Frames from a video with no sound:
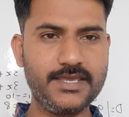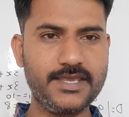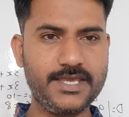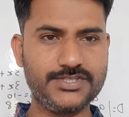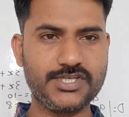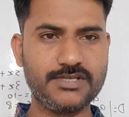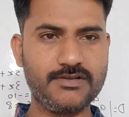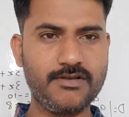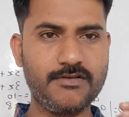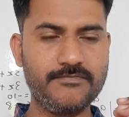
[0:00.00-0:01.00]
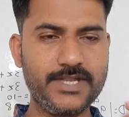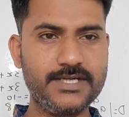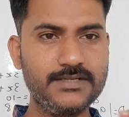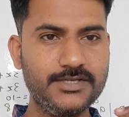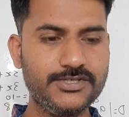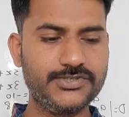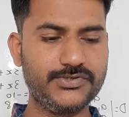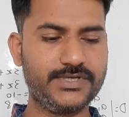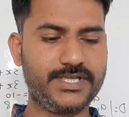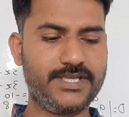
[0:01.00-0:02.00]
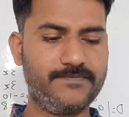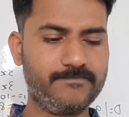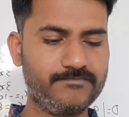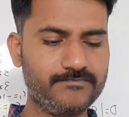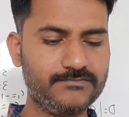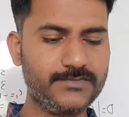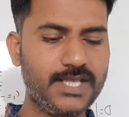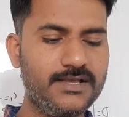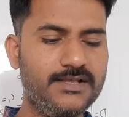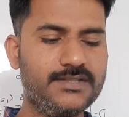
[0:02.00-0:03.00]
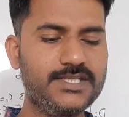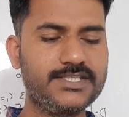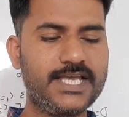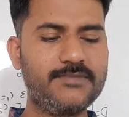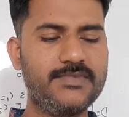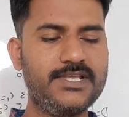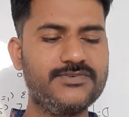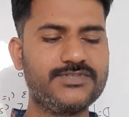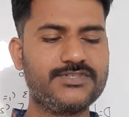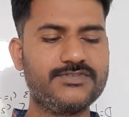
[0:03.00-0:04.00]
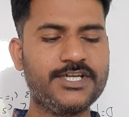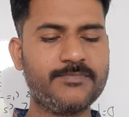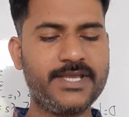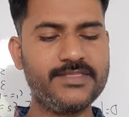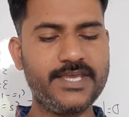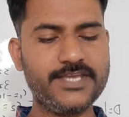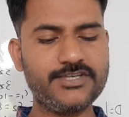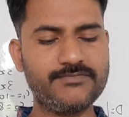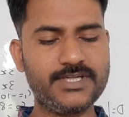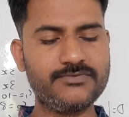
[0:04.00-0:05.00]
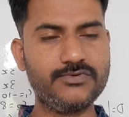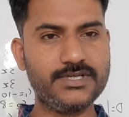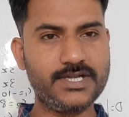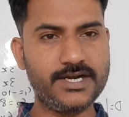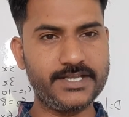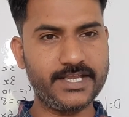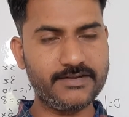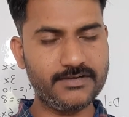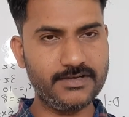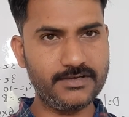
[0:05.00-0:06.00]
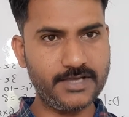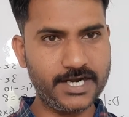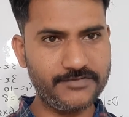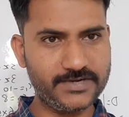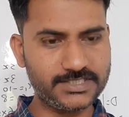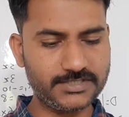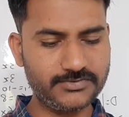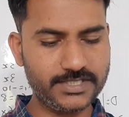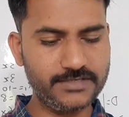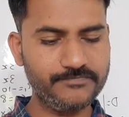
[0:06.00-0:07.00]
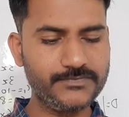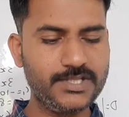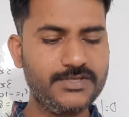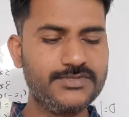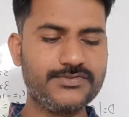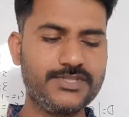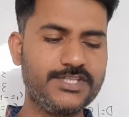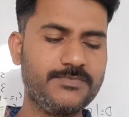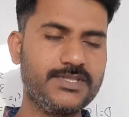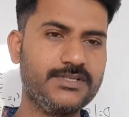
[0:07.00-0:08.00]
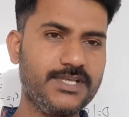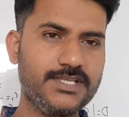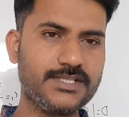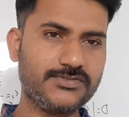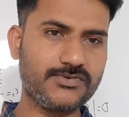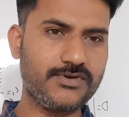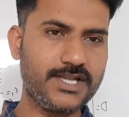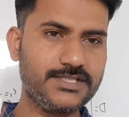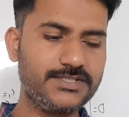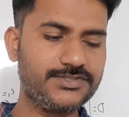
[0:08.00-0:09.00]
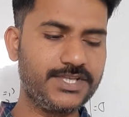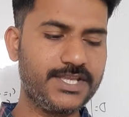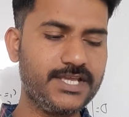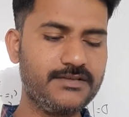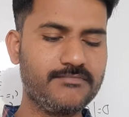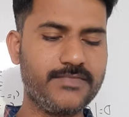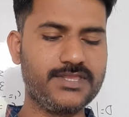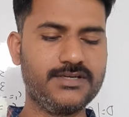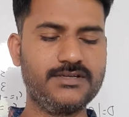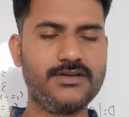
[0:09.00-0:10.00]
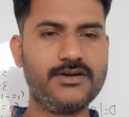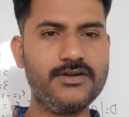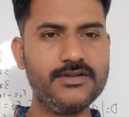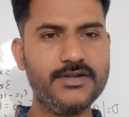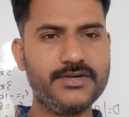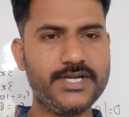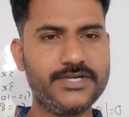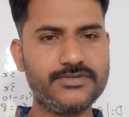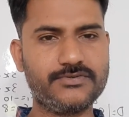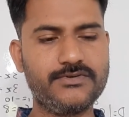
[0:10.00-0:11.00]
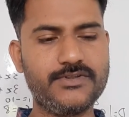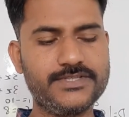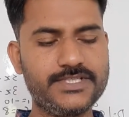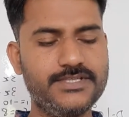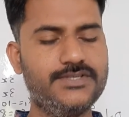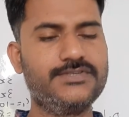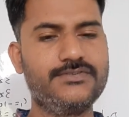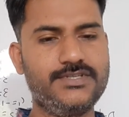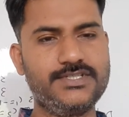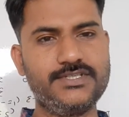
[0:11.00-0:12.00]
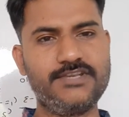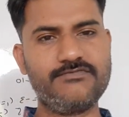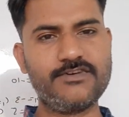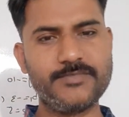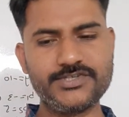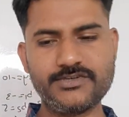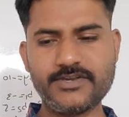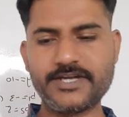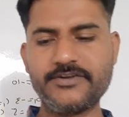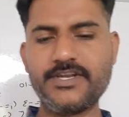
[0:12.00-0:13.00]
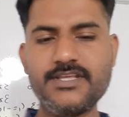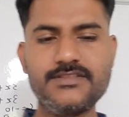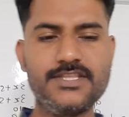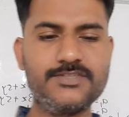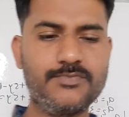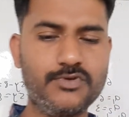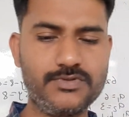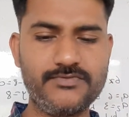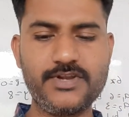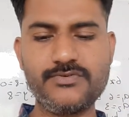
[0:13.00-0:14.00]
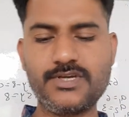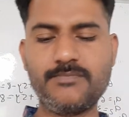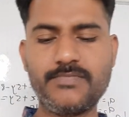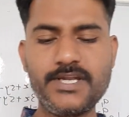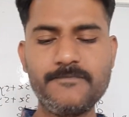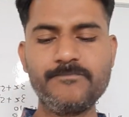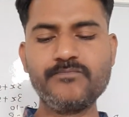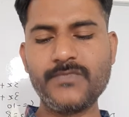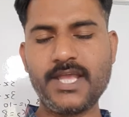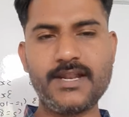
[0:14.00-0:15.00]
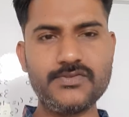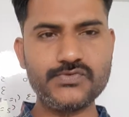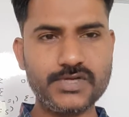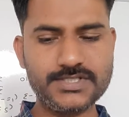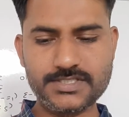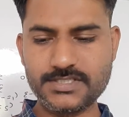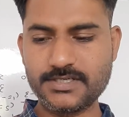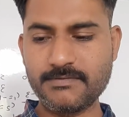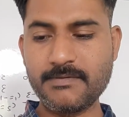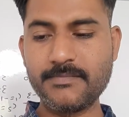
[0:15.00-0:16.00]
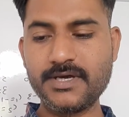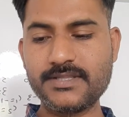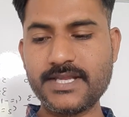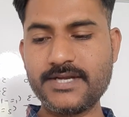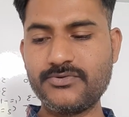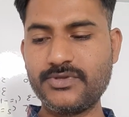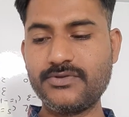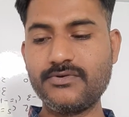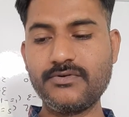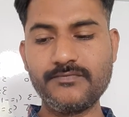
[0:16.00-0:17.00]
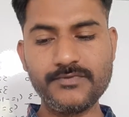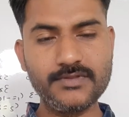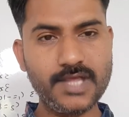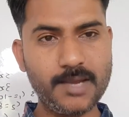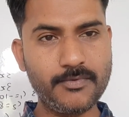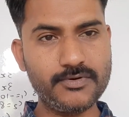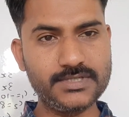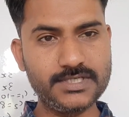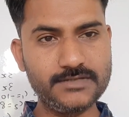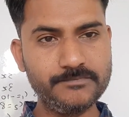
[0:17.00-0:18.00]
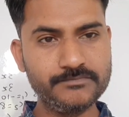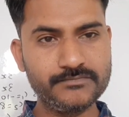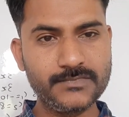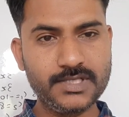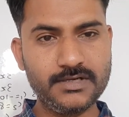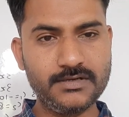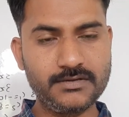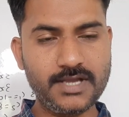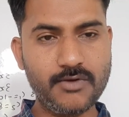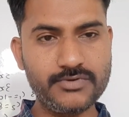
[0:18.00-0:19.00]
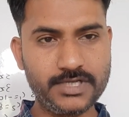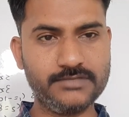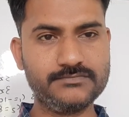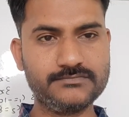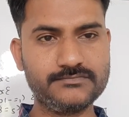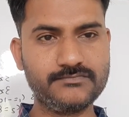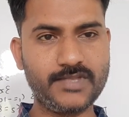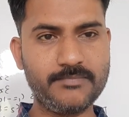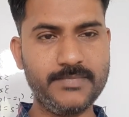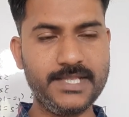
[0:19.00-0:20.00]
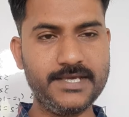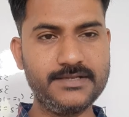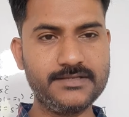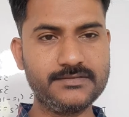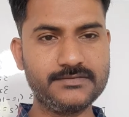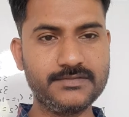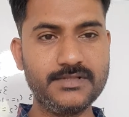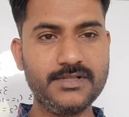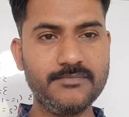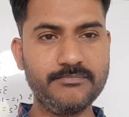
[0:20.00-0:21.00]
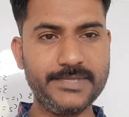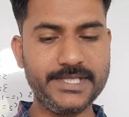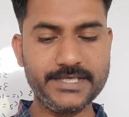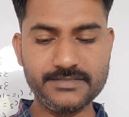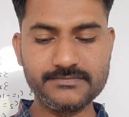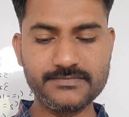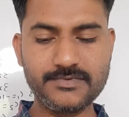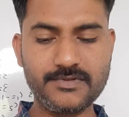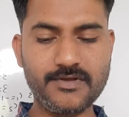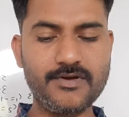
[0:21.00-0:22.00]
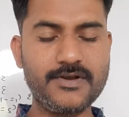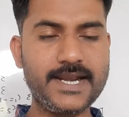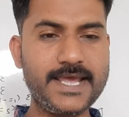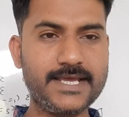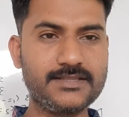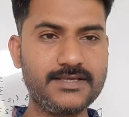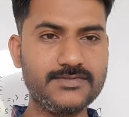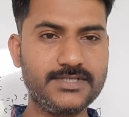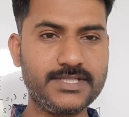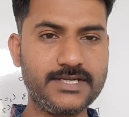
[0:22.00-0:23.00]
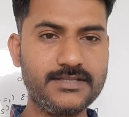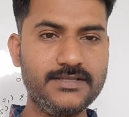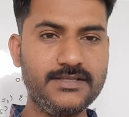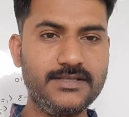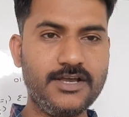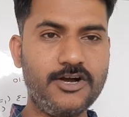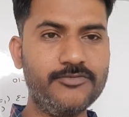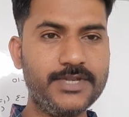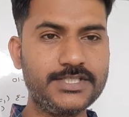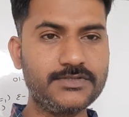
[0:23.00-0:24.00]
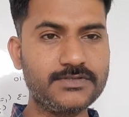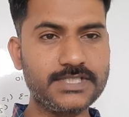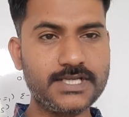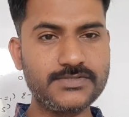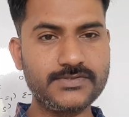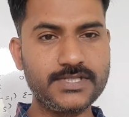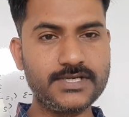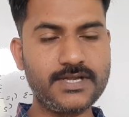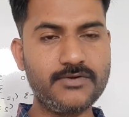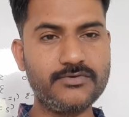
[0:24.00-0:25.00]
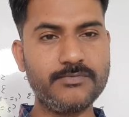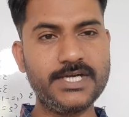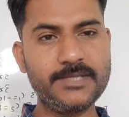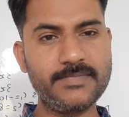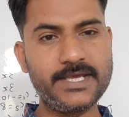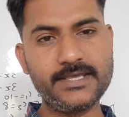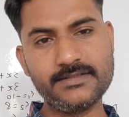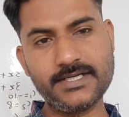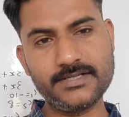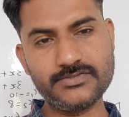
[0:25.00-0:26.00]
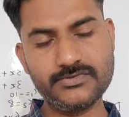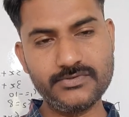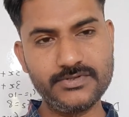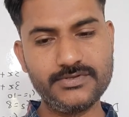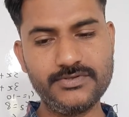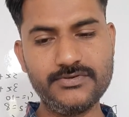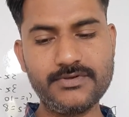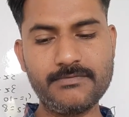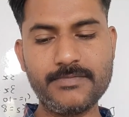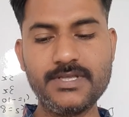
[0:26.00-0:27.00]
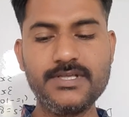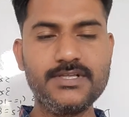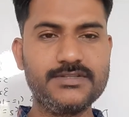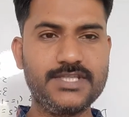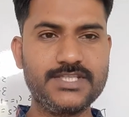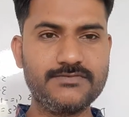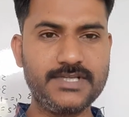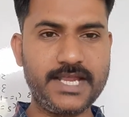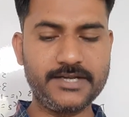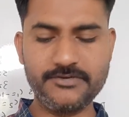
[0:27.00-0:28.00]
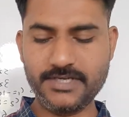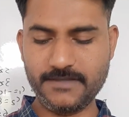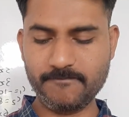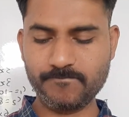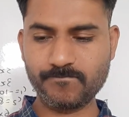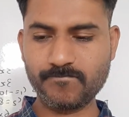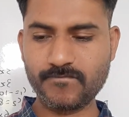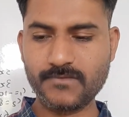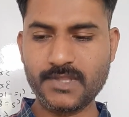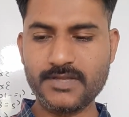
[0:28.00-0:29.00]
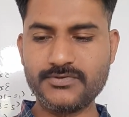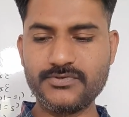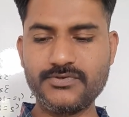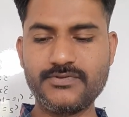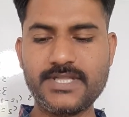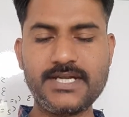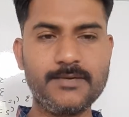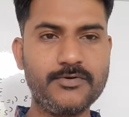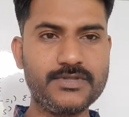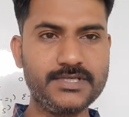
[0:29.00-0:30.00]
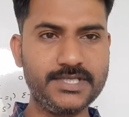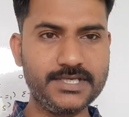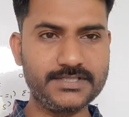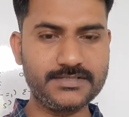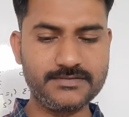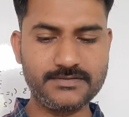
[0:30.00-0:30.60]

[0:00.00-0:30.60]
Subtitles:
age of that sugarcane. This can be used to determine the age of that wooden artifacts also there. So this method is also called as a tree ring method or dendrochronology. So this is the information or activity. This both we have to complete and also consider. Remember that, do you know about the count million, billion or lakh, thousand, that how many zeros are also there, how to multiply, that also you remember. This one activity, do you know that about the years,